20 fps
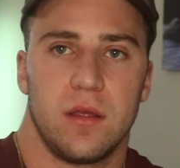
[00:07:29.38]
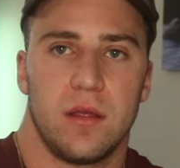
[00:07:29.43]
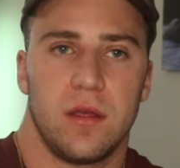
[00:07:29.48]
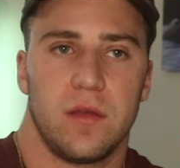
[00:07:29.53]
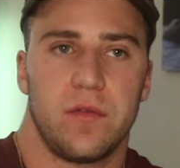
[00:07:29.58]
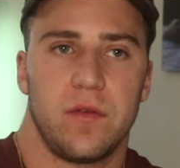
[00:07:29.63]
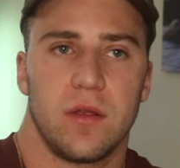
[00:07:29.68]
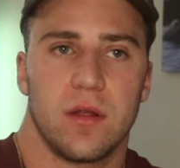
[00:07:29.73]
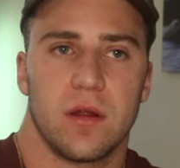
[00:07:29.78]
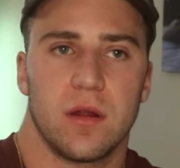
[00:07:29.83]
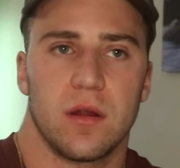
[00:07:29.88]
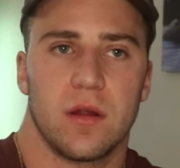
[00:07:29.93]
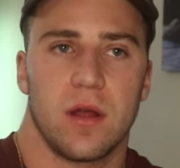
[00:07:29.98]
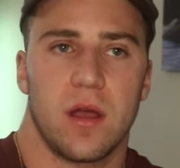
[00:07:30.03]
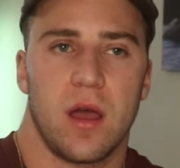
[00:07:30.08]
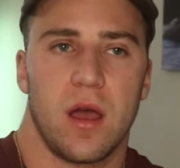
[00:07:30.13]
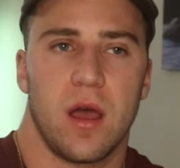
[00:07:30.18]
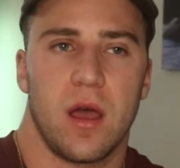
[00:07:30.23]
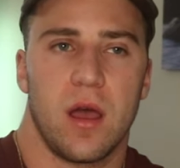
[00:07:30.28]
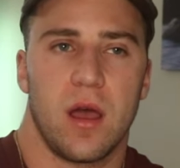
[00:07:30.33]
If you're
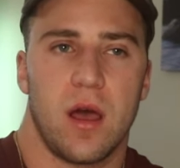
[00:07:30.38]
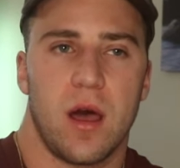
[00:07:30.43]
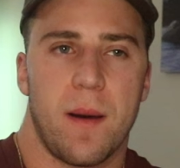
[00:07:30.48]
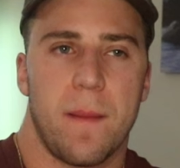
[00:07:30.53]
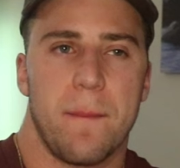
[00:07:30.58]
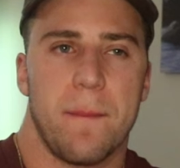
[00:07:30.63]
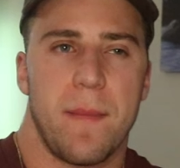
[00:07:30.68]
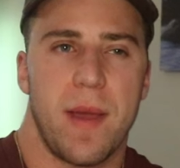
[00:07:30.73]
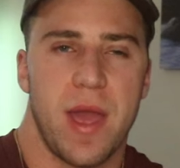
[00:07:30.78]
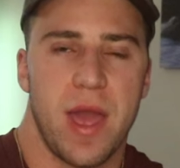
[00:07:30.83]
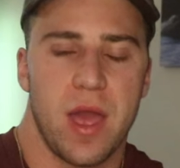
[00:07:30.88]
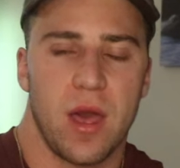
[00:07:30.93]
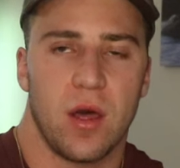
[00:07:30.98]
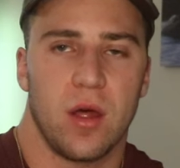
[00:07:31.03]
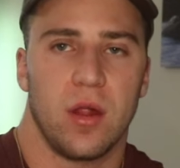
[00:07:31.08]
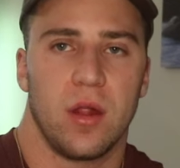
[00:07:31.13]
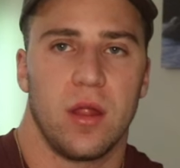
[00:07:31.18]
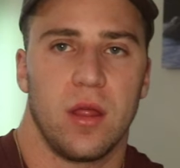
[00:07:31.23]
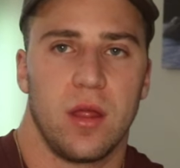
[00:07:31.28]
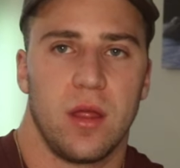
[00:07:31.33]
a
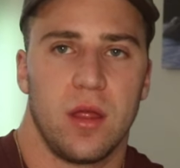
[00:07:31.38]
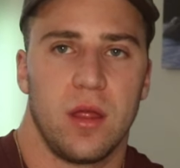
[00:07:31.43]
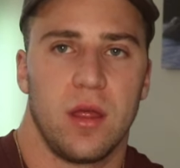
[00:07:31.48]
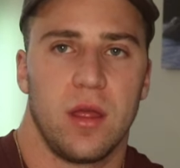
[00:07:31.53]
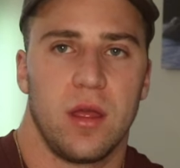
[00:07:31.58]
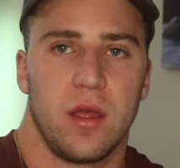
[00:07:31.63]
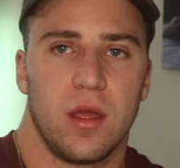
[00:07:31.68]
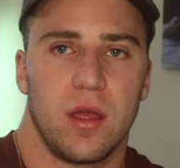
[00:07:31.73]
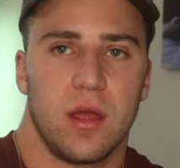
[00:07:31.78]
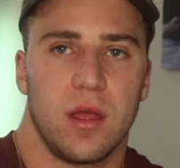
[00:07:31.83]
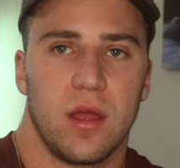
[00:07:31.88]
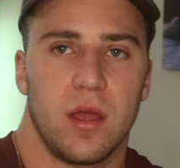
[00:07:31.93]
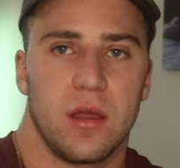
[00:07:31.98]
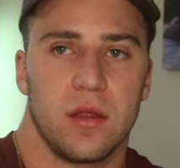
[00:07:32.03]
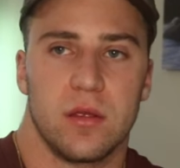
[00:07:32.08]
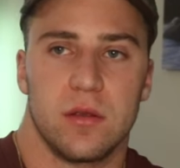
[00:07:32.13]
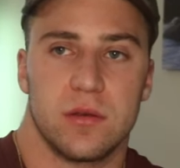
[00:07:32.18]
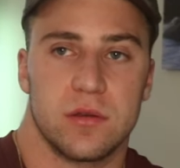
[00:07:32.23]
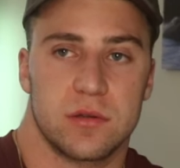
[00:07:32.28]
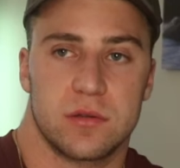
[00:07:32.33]
male
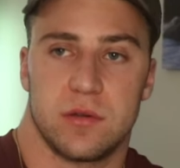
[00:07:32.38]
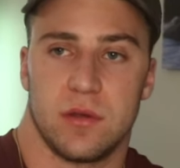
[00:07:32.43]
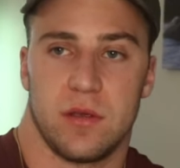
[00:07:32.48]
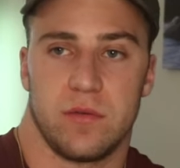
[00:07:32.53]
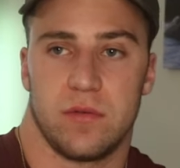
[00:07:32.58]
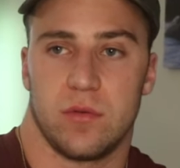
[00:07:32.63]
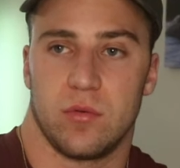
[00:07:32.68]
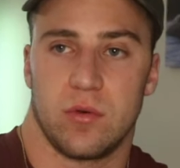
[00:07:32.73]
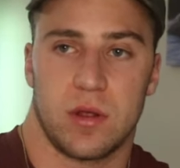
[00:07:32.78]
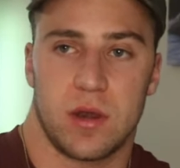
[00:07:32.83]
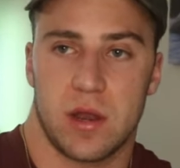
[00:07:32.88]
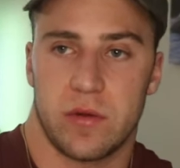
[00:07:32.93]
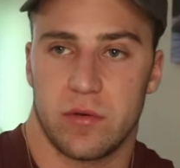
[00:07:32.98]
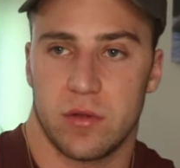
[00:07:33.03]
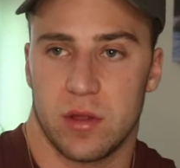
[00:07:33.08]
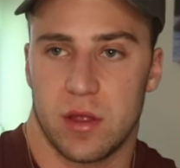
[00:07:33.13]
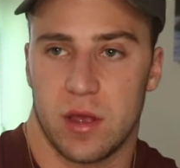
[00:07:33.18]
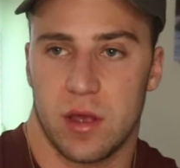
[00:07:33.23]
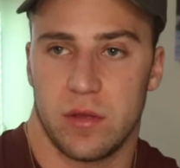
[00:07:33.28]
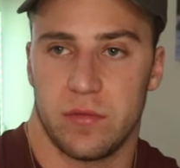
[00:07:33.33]
and you just live the
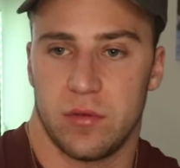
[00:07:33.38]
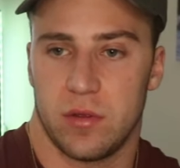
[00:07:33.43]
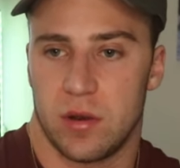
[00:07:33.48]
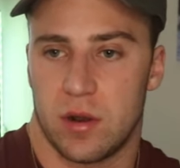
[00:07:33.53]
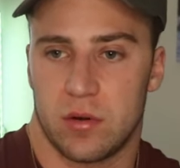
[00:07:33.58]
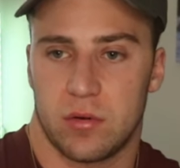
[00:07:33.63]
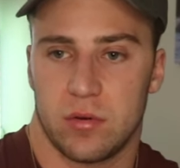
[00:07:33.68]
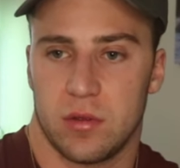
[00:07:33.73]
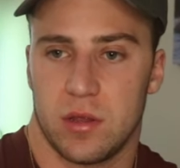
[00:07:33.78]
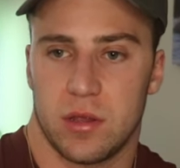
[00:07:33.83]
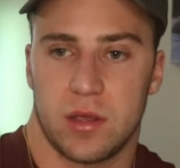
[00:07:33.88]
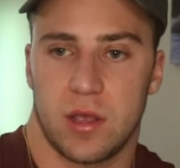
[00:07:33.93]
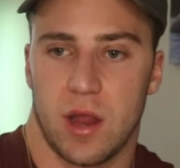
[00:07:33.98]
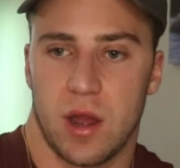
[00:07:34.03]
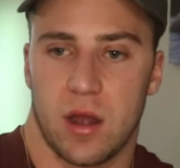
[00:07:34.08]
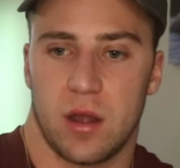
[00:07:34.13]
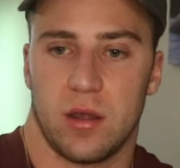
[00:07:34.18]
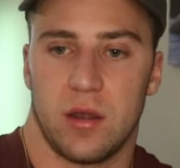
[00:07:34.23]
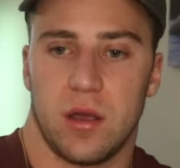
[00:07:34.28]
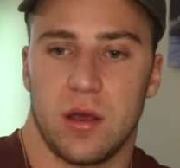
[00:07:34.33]
whatever life, you don't really
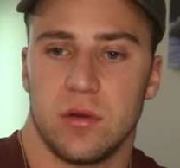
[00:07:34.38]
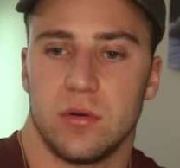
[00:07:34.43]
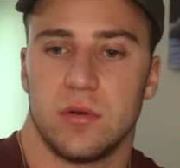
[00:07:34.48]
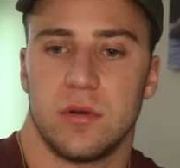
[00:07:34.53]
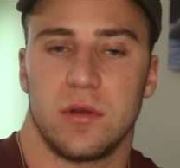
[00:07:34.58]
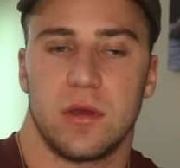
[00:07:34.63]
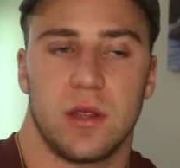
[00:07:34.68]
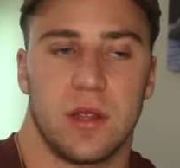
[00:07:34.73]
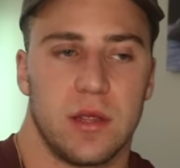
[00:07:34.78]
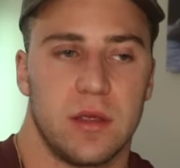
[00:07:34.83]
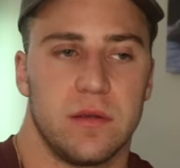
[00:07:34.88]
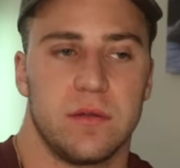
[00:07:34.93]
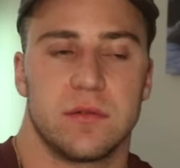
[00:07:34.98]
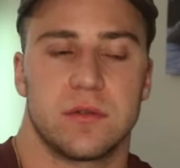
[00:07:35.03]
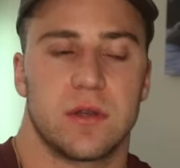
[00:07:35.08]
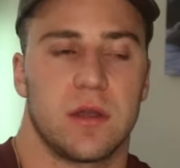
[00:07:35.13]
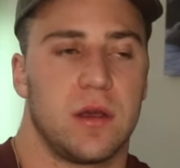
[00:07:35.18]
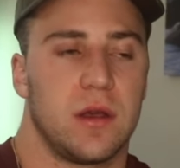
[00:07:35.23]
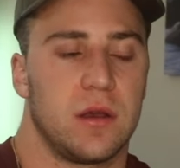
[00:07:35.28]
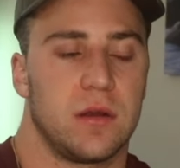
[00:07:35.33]
care, no one
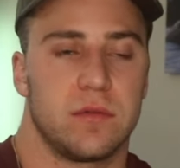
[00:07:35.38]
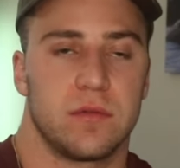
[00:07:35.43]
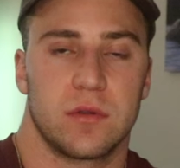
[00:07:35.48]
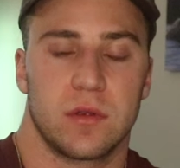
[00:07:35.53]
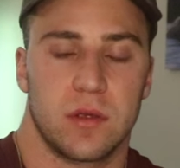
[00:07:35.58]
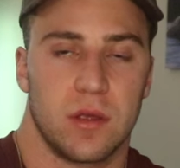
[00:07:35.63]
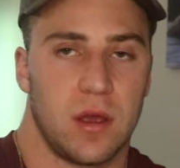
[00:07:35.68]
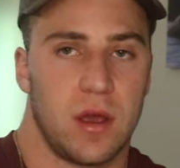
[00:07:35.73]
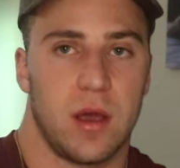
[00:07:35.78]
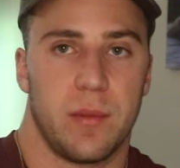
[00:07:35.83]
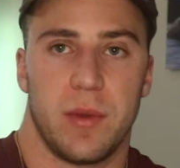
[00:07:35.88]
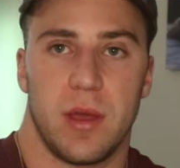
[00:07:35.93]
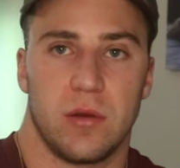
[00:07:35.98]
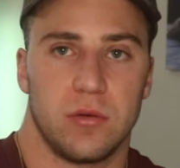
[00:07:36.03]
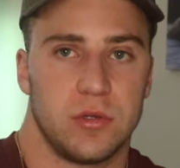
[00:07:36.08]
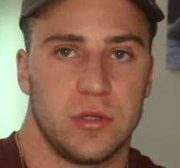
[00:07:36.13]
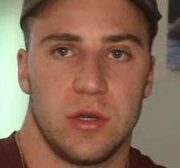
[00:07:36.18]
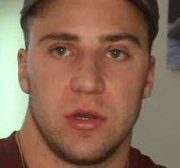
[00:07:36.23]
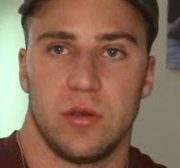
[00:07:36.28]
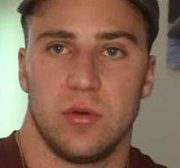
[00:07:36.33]
gives a
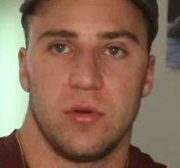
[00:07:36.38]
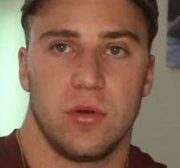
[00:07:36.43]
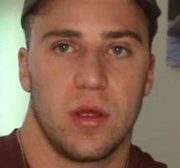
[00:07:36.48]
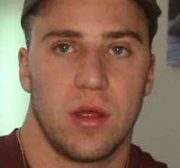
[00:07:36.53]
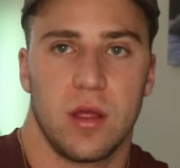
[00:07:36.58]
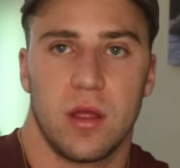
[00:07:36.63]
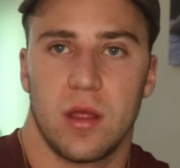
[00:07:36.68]
about you.